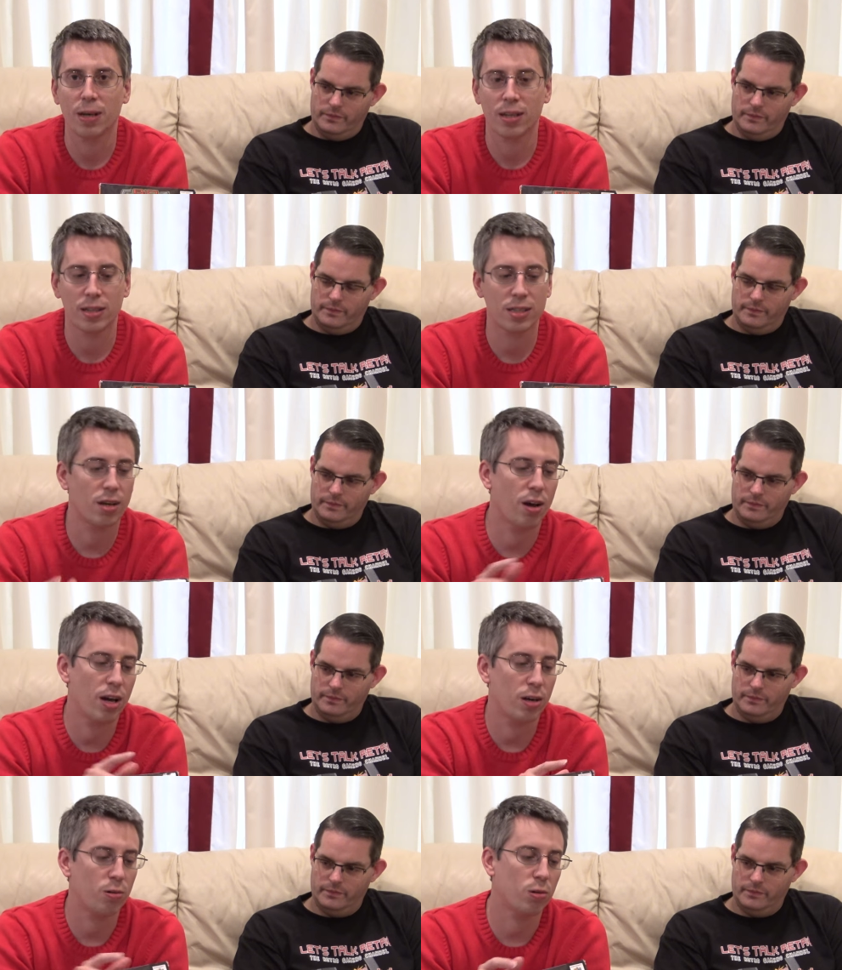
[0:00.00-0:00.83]
Speaker 1: down the
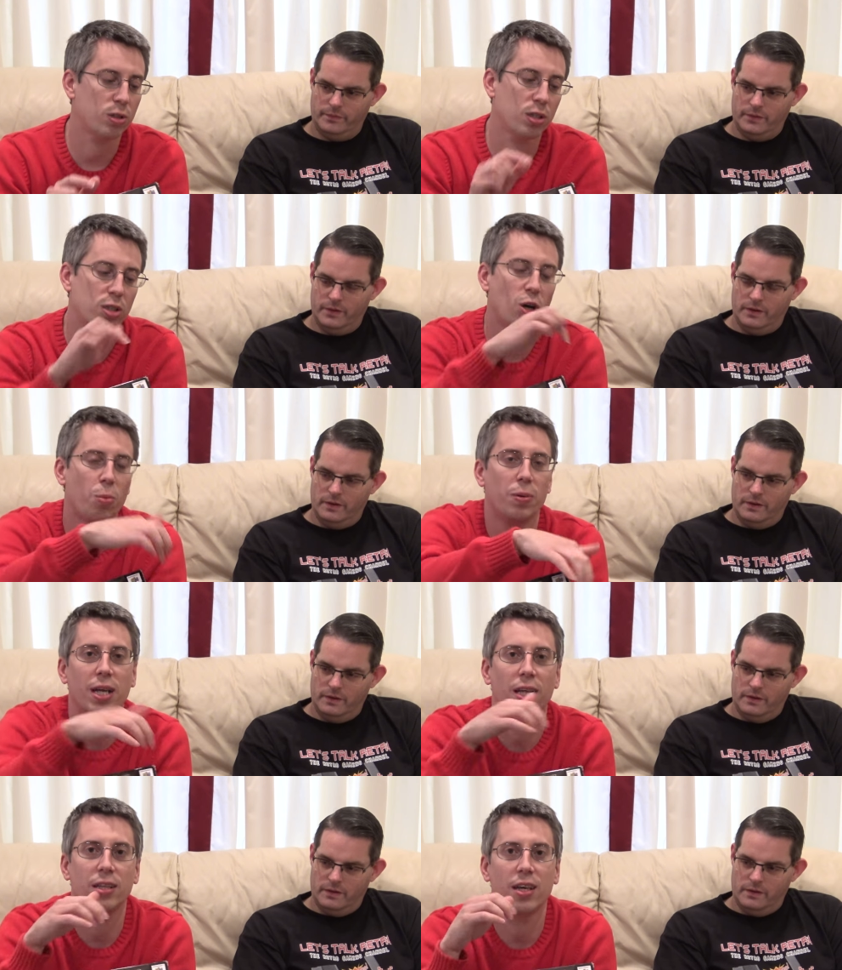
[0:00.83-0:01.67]
side, across the top, and
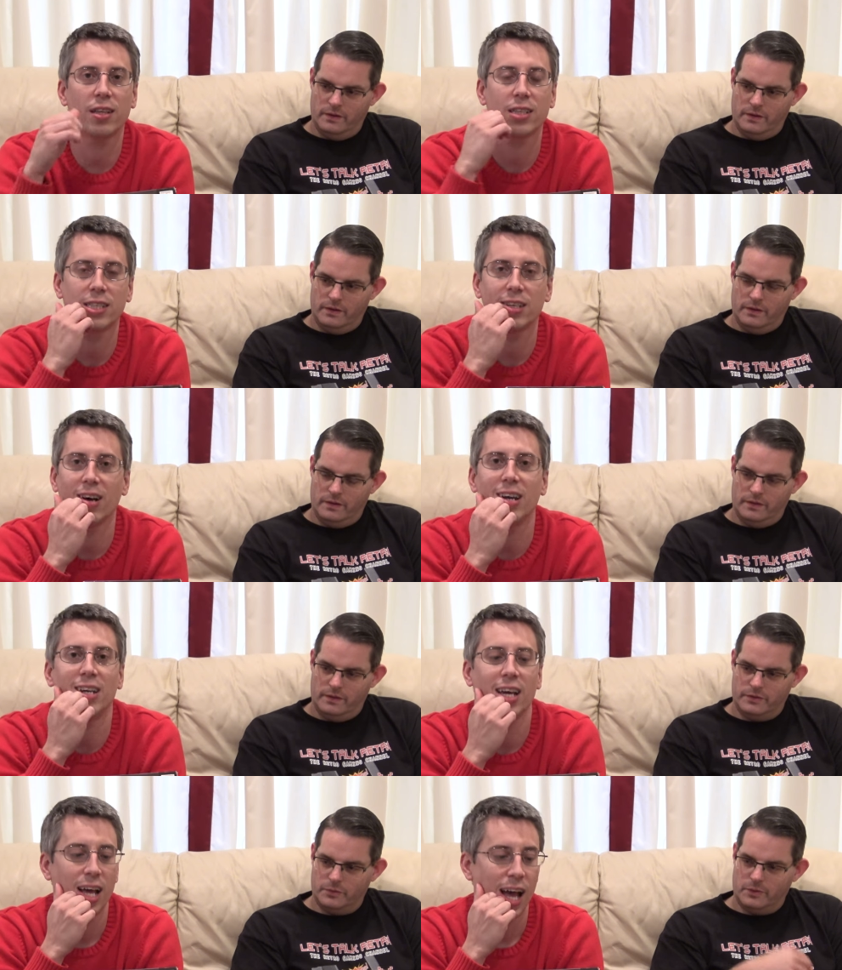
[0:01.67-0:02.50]
down the other
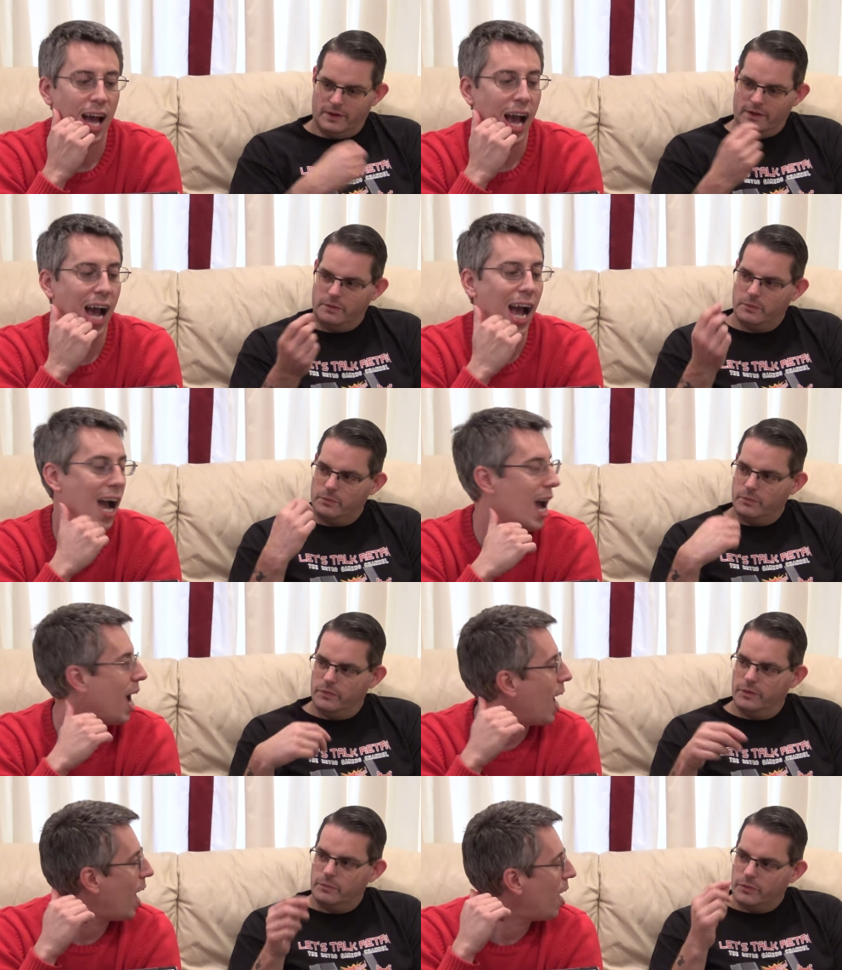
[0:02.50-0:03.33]
side. There's
Speaker 2: a way the,
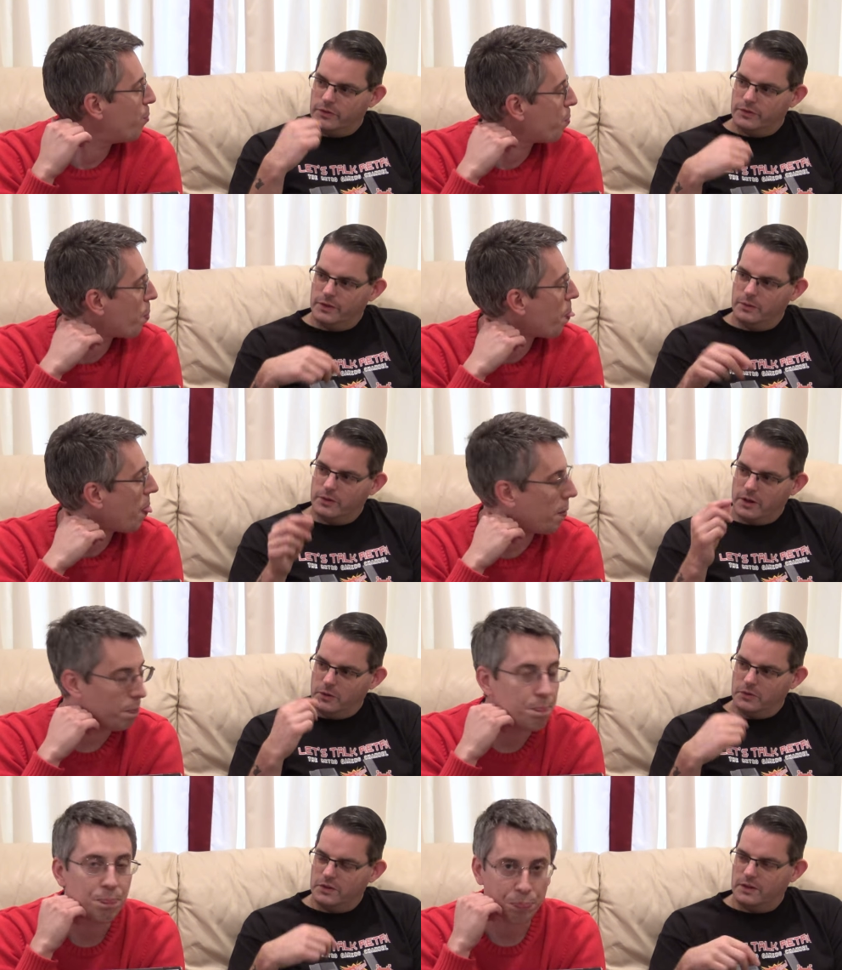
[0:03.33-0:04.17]
the, the seal
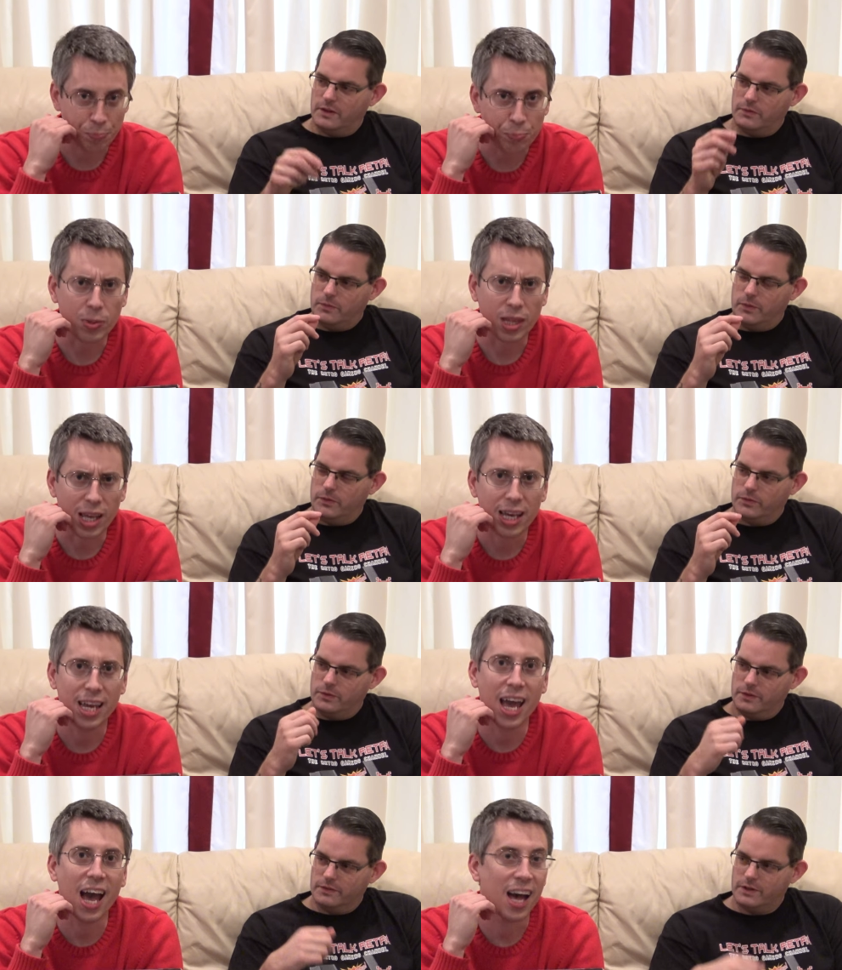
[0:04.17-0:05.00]
goes, isn't it?
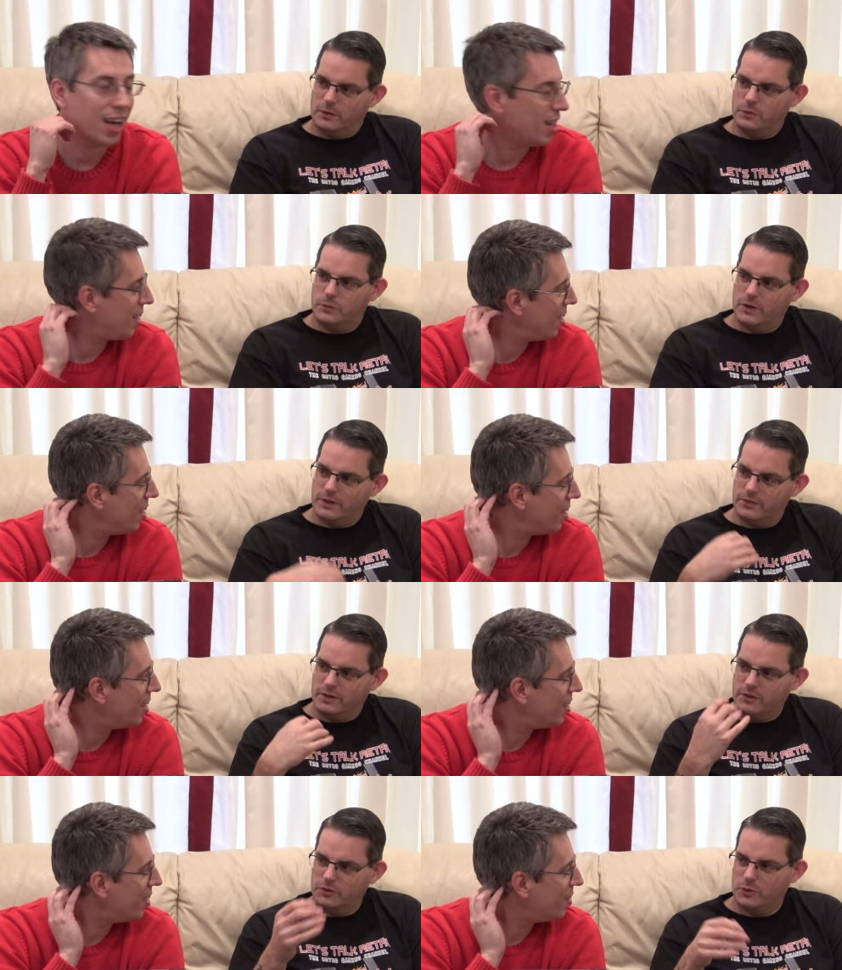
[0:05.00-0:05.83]
It's, yeah. So to speak, if
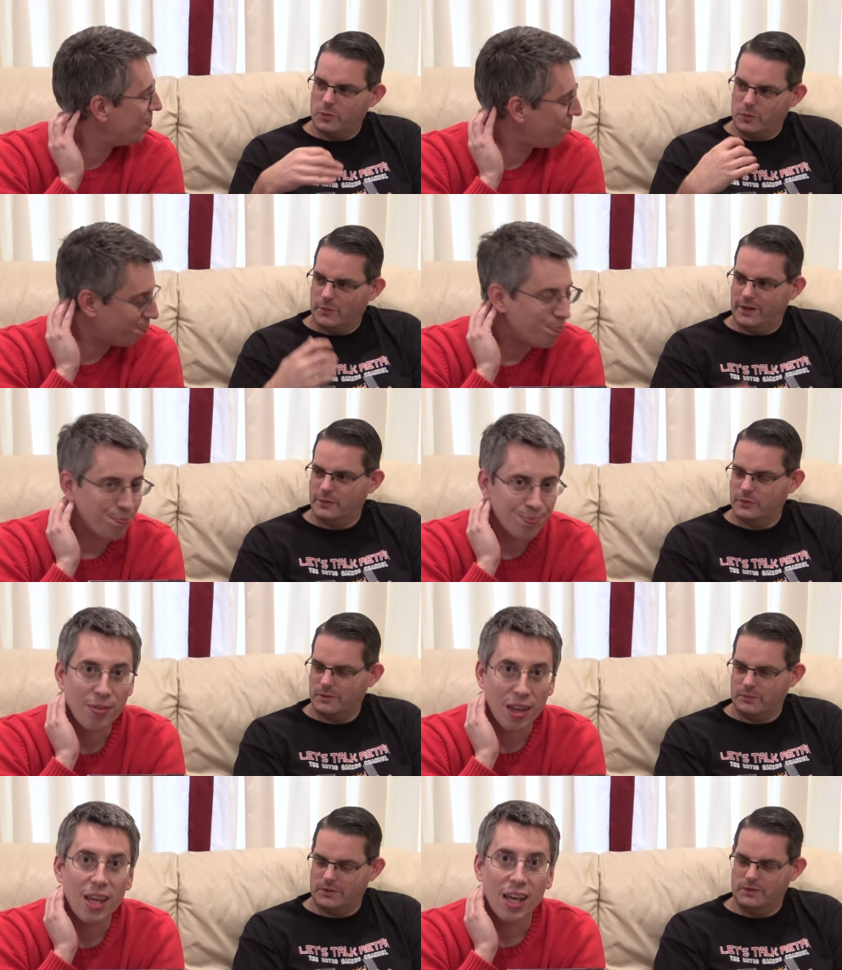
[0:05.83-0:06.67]
it goes the wrong way or
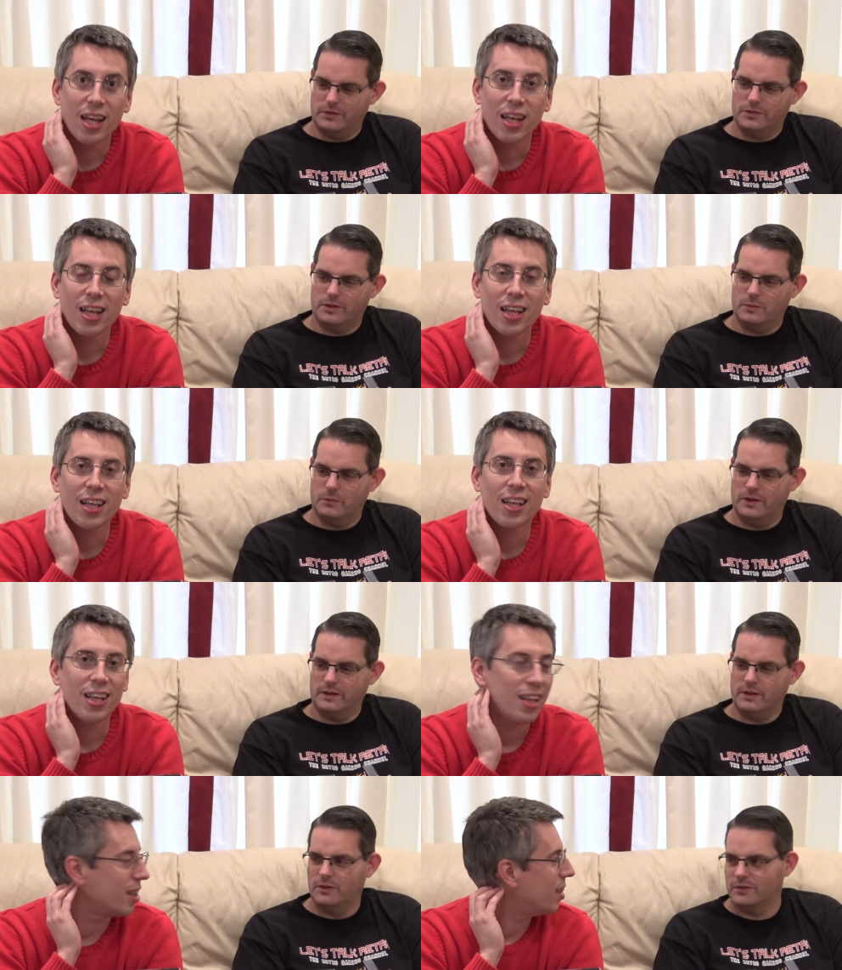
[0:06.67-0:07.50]
something, there's a certain way
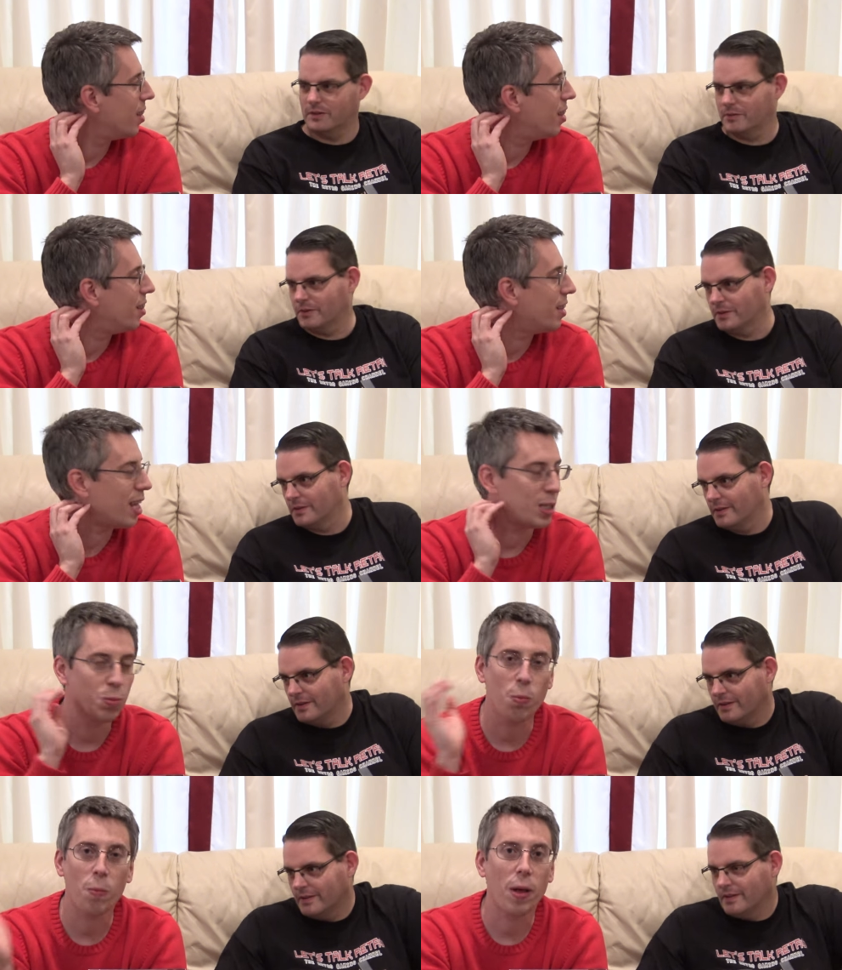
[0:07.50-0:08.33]
it goes over. There's